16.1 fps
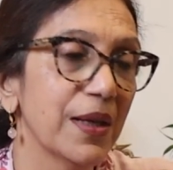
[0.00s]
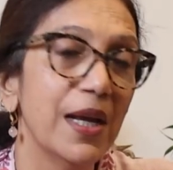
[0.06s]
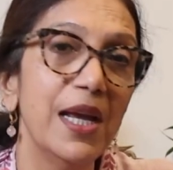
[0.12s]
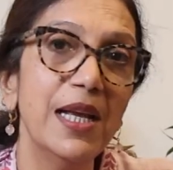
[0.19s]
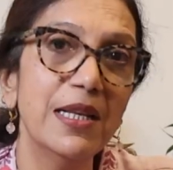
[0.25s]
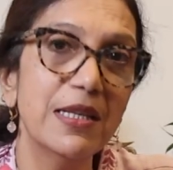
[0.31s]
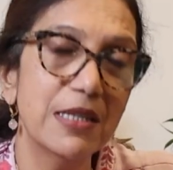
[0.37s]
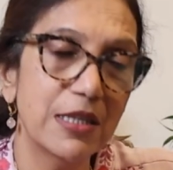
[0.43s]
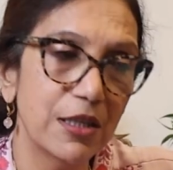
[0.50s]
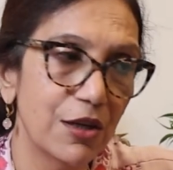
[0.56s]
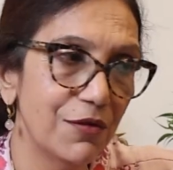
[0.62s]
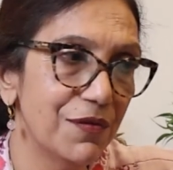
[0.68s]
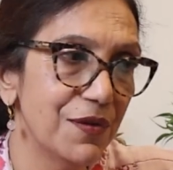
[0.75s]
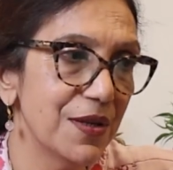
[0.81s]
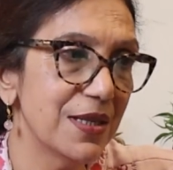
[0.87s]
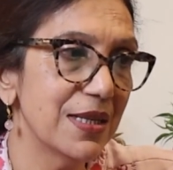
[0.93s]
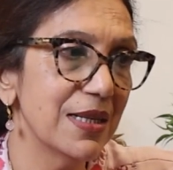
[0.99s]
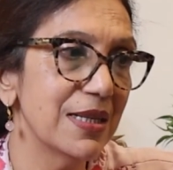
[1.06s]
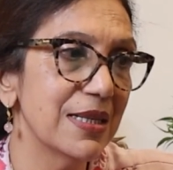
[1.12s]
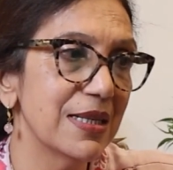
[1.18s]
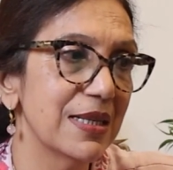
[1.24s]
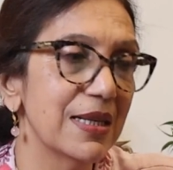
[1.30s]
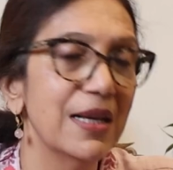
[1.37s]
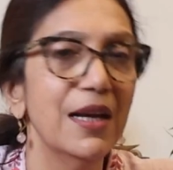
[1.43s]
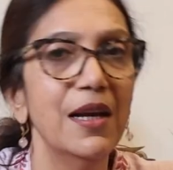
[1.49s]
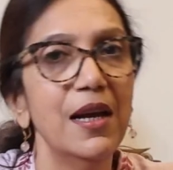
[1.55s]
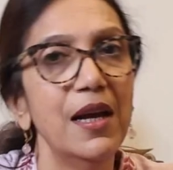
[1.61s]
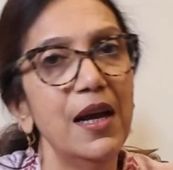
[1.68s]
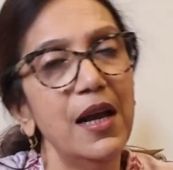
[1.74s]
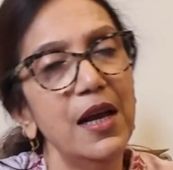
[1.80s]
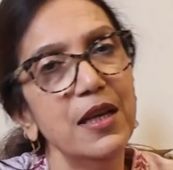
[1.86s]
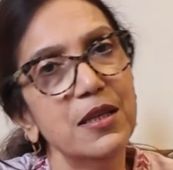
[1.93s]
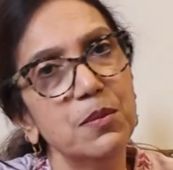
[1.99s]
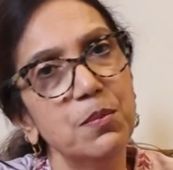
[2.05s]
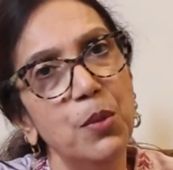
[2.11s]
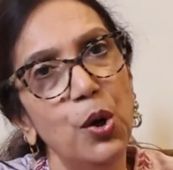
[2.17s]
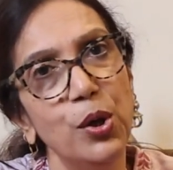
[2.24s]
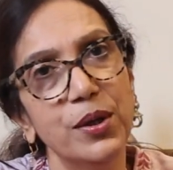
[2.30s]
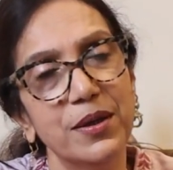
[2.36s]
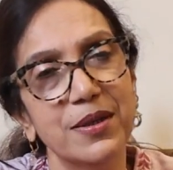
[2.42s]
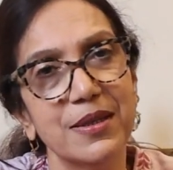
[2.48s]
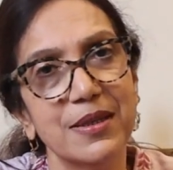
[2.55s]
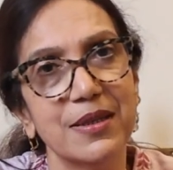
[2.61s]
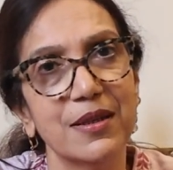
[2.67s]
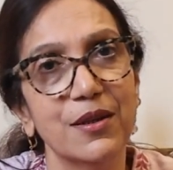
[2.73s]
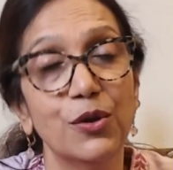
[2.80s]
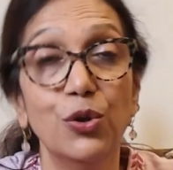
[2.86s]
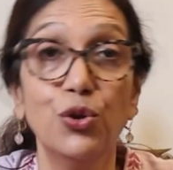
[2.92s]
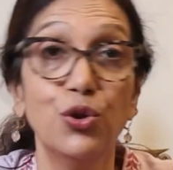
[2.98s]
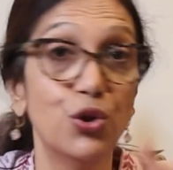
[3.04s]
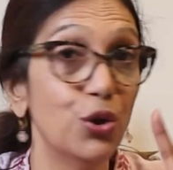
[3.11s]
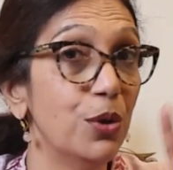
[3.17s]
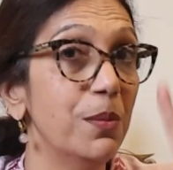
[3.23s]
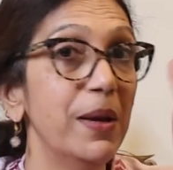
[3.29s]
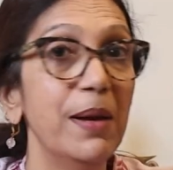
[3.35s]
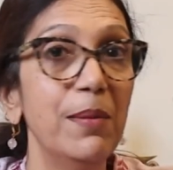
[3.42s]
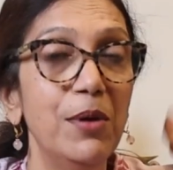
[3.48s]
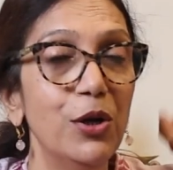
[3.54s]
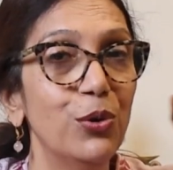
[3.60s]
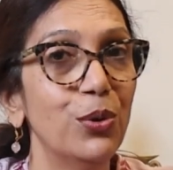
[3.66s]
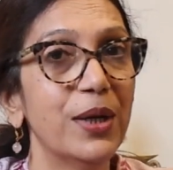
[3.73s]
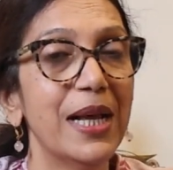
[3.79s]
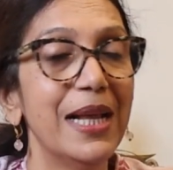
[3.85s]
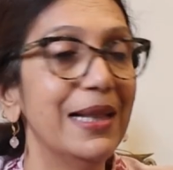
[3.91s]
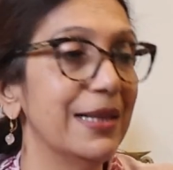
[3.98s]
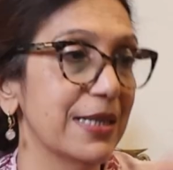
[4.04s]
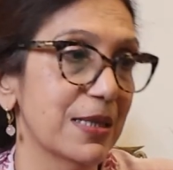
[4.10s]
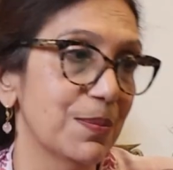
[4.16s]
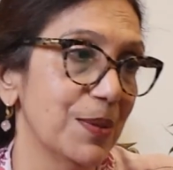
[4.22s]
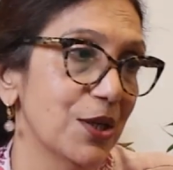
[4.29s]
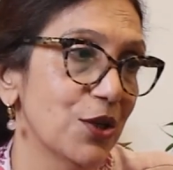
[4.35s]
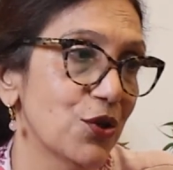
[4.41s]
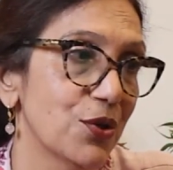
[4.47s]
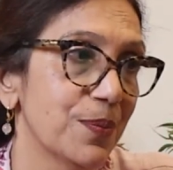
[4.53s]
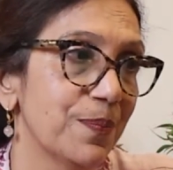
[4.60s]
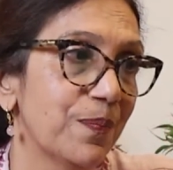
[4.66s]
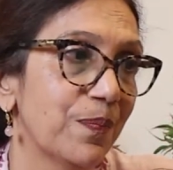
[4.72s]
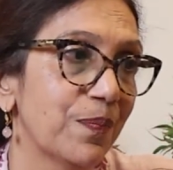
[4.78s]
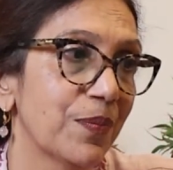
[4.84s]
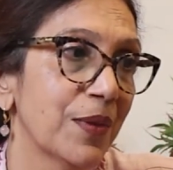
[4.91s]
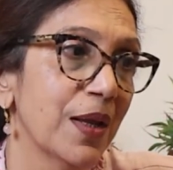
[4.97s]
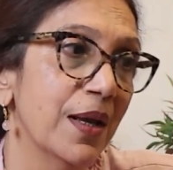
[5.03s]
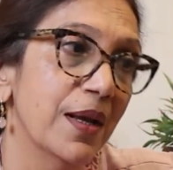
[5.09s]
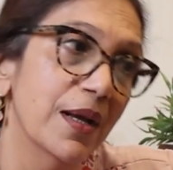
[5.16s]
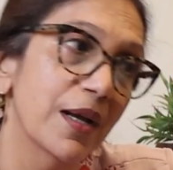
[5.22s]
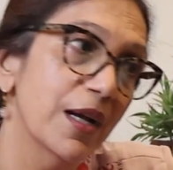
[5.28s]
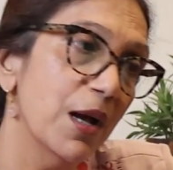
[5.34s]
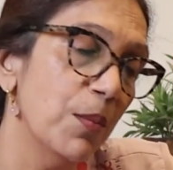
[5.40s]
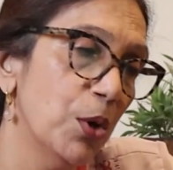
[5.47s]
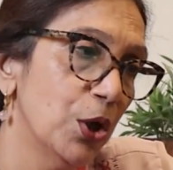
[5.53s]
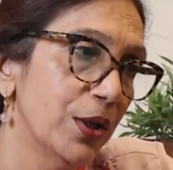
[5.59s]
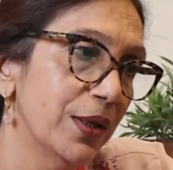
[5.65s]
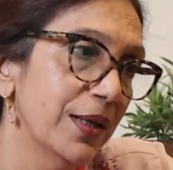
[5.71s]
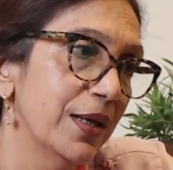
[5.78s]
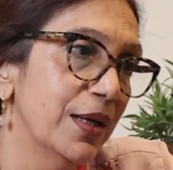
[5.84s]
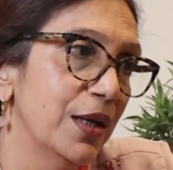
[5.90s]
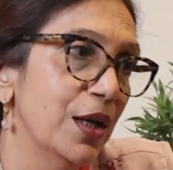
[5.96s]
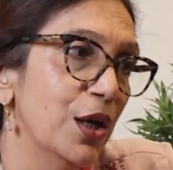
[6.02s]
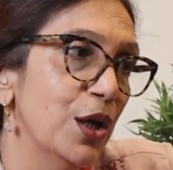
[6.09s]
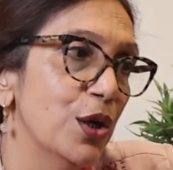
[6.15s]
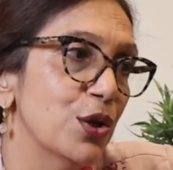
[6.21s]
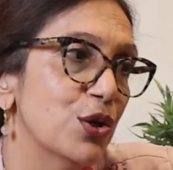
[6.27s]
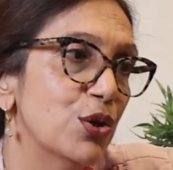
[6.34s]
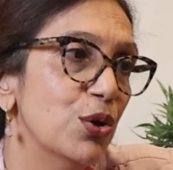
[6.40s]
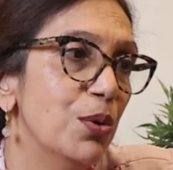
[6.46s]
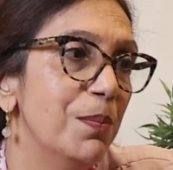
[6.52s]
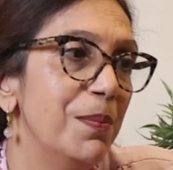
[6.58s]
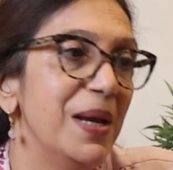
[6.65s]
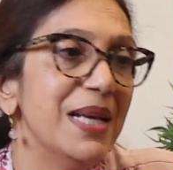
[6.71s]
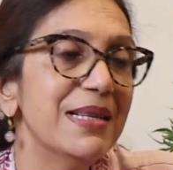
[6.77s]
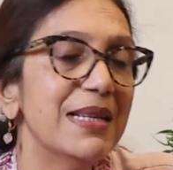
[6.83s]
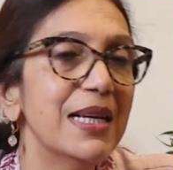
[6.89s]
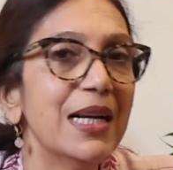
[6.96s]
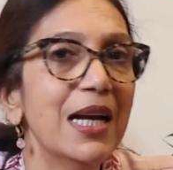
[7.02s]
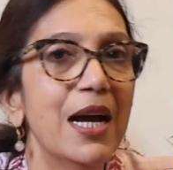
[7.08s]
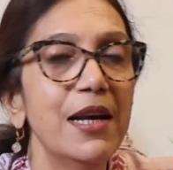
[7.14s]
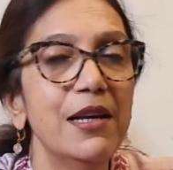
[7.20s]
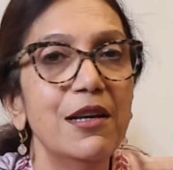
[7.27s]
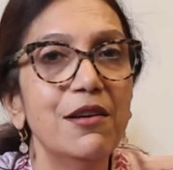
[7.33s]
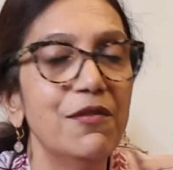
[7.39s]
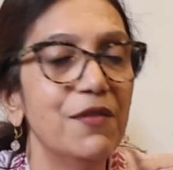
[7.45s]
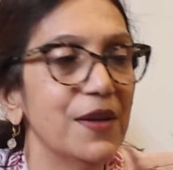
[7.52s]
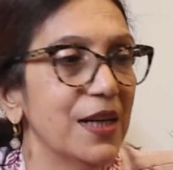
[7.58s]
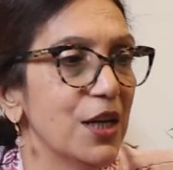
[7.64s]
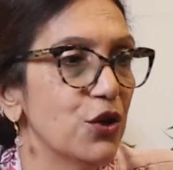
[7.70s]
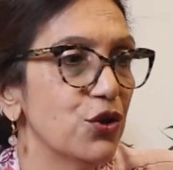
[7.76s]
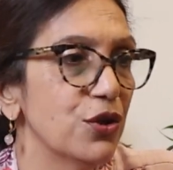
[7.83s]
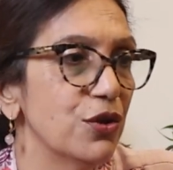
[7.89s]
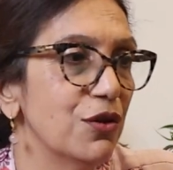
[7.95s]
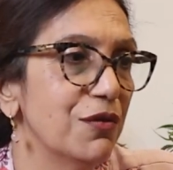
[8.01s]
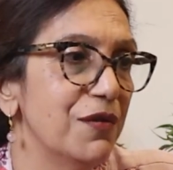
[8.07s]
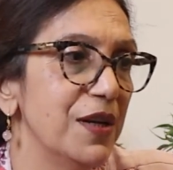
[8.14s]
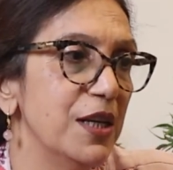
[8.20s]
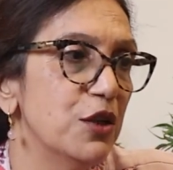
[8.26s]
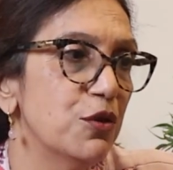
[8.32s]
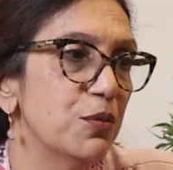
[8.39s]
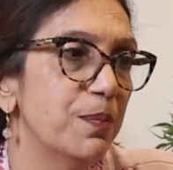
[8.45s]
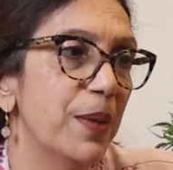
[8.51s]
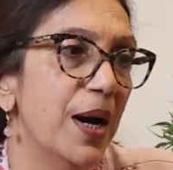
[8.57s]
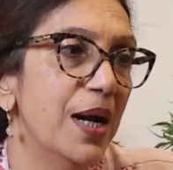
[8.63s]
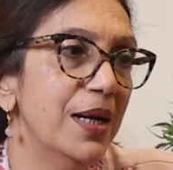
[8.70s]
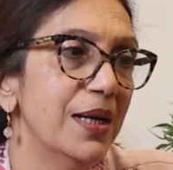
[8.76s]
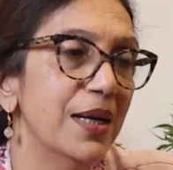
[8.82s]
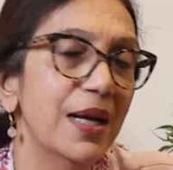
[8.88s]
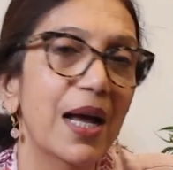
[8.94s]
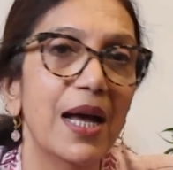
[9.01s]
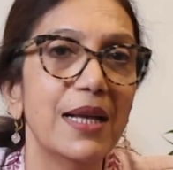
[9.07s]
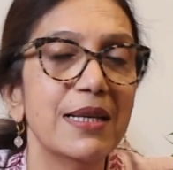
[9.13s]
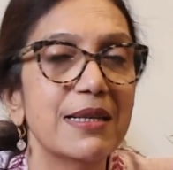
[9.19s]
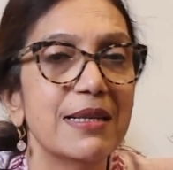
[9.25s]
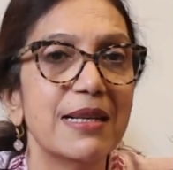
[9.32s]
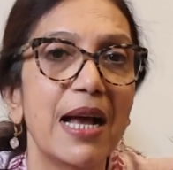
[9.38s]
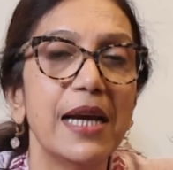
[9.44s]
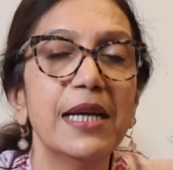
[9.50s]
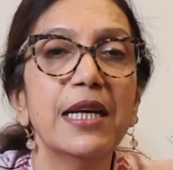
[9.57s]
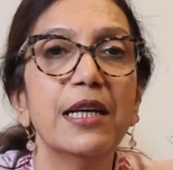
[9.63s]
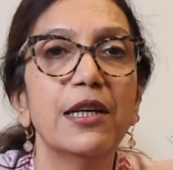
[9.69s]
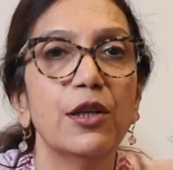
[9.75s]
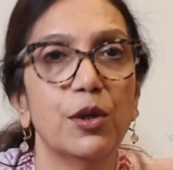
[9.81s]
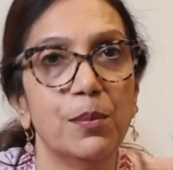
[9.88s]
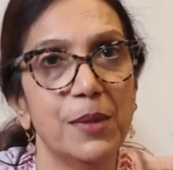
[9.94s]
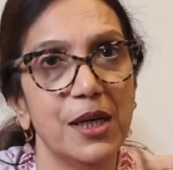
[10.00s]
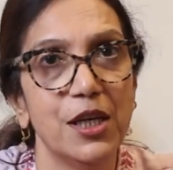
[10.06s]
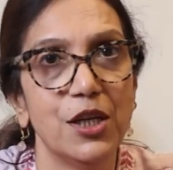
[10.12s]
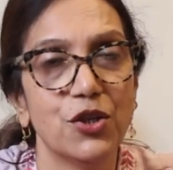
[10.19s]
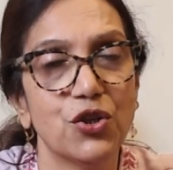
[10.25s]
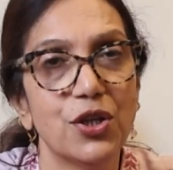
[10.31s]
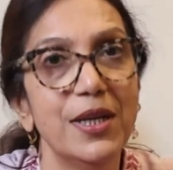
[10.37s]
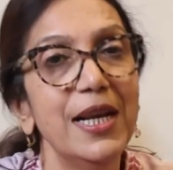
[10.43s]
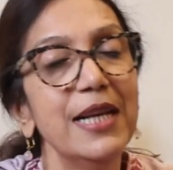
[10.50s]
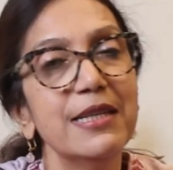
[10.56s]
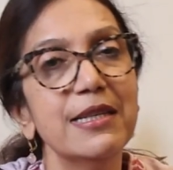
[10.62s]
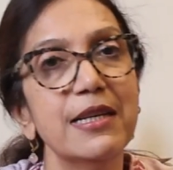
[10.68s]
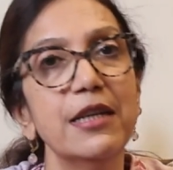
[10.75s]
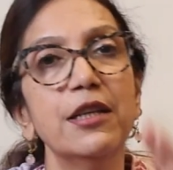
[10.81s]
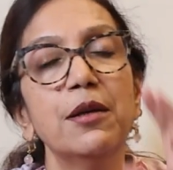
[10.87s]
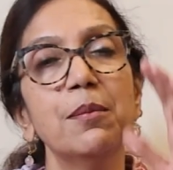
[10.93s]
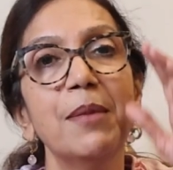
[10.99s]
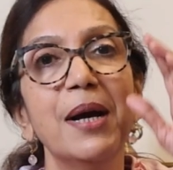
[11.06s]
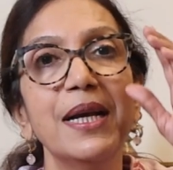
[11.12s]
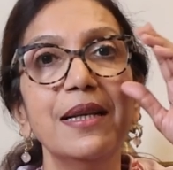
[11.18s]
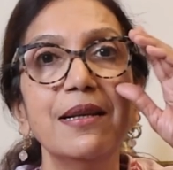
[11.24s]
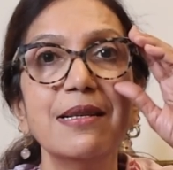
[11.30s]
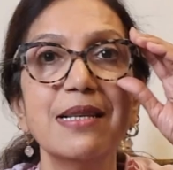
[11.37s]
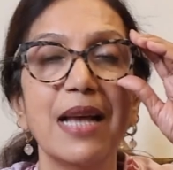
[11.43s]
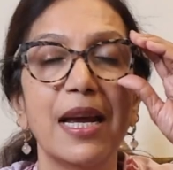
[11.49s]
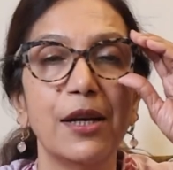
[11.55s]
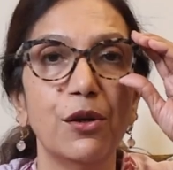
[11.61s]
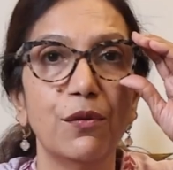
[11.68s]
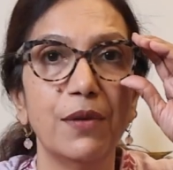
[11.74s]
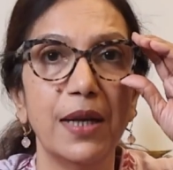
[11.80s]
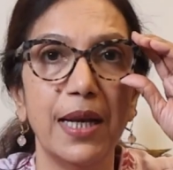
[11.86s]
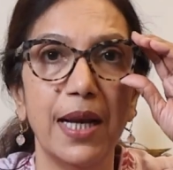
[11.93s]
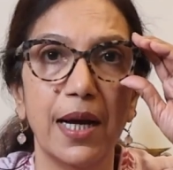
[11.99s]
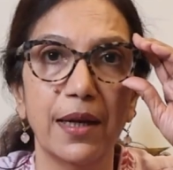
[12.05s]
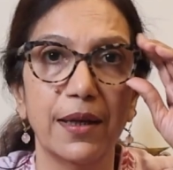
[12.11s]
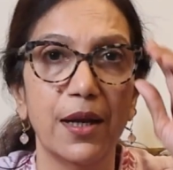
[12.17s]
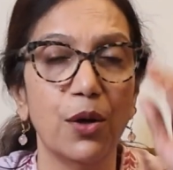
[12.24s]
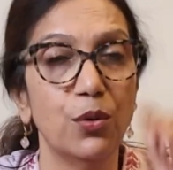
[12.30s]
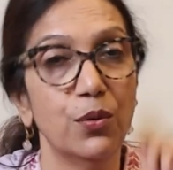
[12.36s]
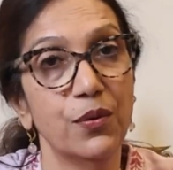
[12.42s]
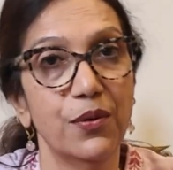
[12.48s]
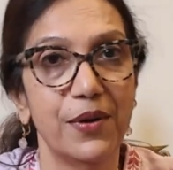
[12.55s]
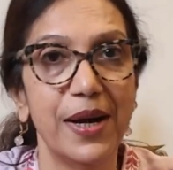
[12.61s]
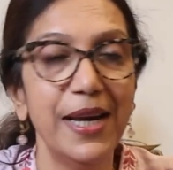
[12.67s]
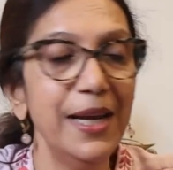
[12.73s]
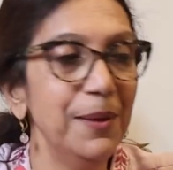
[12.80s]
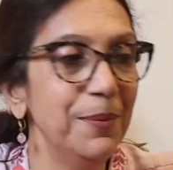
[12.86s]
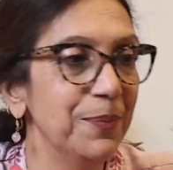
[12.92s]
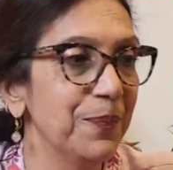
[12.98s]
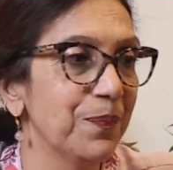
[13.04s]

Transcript: its surfaces, its borders. You should be able to tell this much. Come on. So, basic identification of each part and side determination. Let's determine the side of the lung now. Ready?